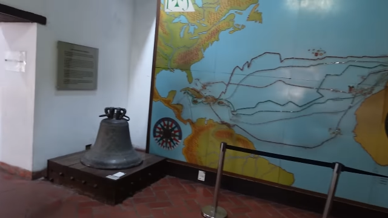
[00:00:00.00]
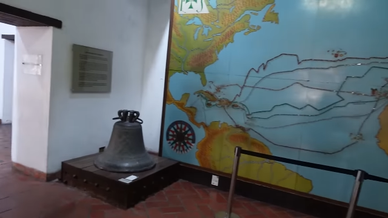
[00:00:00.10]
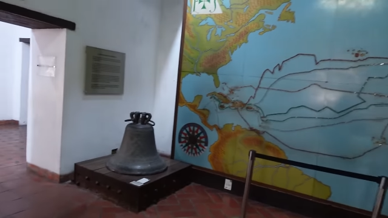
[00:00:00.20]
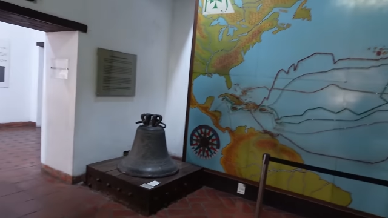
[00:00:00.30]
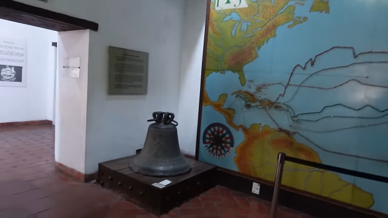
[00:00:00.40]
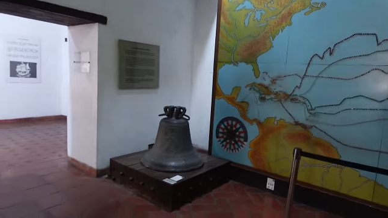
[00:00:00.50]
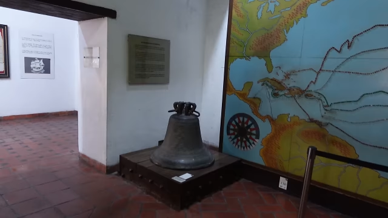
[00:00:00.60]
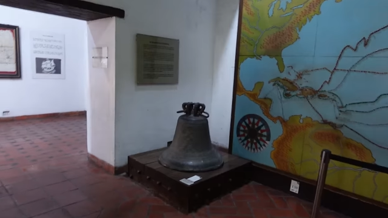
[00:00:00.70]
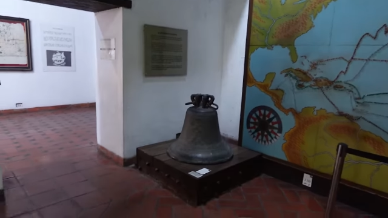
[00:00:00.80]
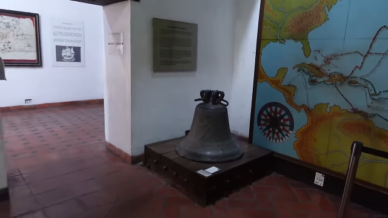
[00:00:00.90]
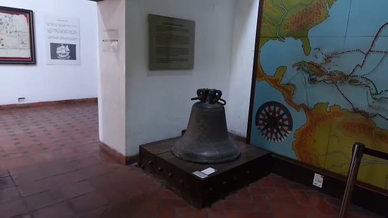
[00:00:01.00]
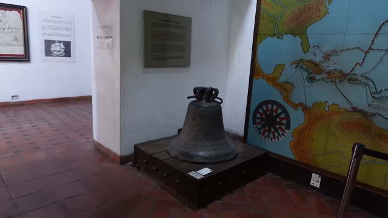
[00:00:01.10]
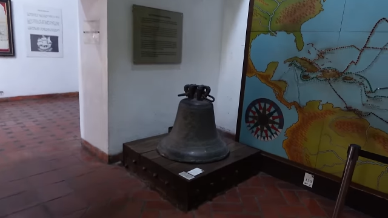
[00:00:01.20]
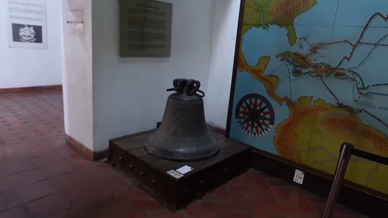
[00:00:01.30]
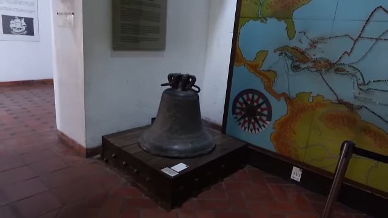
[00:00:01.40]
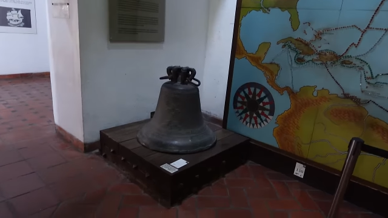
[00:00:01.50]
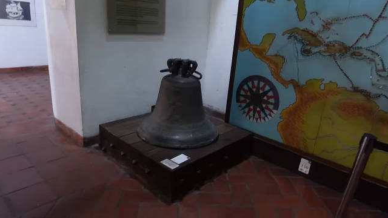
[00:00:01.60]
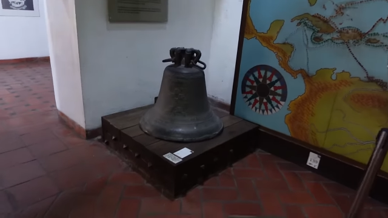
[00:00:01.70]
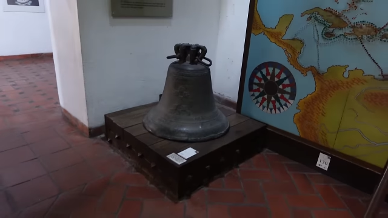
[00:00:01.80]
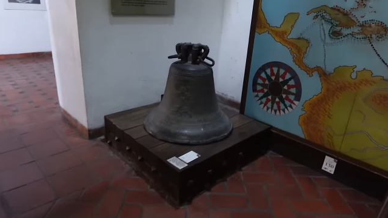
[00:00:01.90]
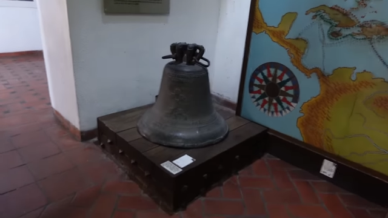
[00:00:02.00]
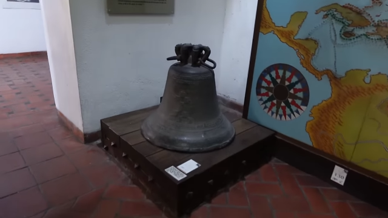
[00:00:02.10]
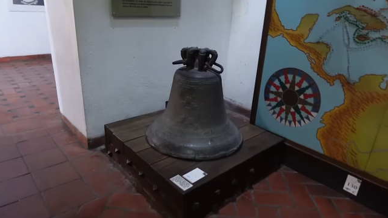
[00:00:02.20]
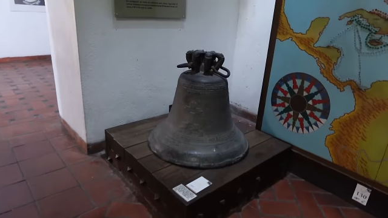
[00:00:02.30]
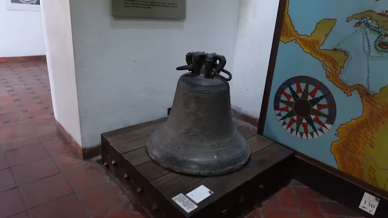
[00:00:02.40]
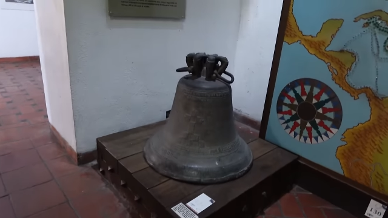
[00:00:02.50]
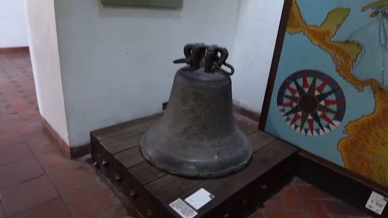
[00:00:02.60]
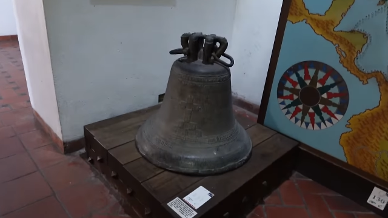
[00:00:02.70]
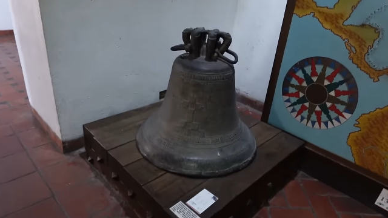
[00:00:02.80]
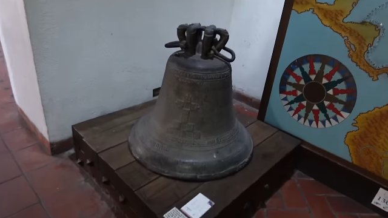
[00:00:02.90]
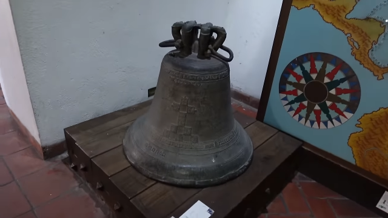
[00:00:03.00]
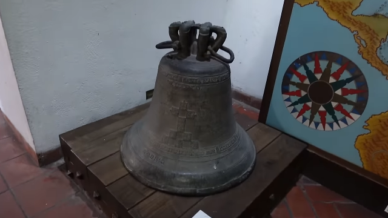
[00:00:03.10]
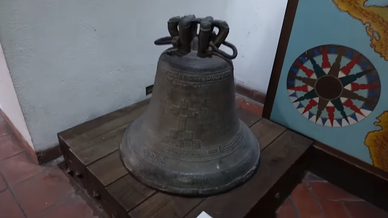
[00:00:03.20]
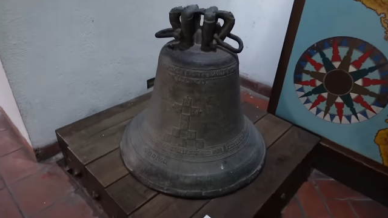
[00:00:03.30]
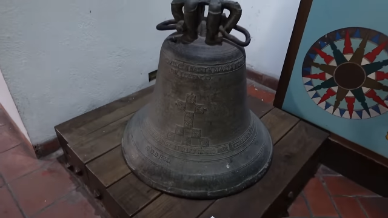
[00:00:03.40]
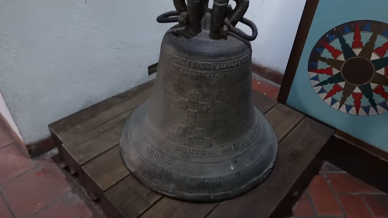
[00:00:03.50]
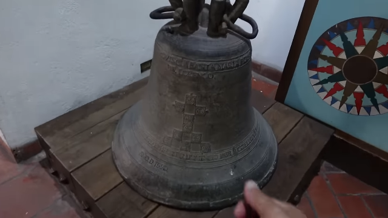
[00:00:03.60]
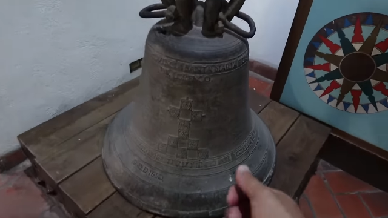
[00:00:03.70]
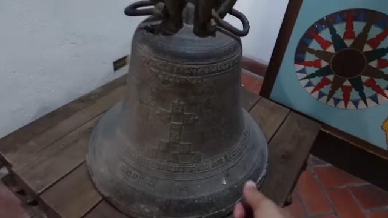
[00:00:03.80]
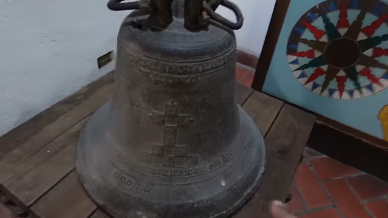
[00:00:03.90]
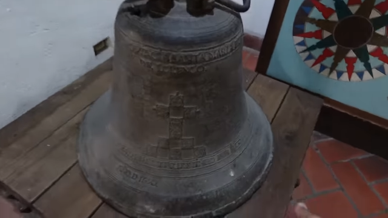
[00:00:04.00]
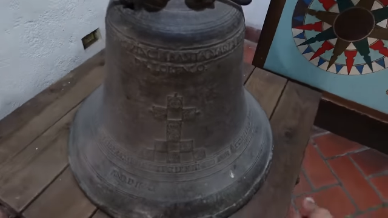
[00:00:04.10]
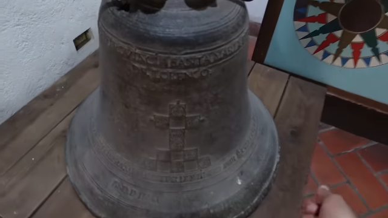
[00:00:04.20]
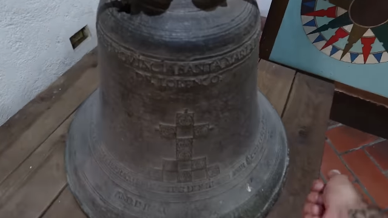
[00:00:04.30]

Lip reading: Nobody's mouth can be seen.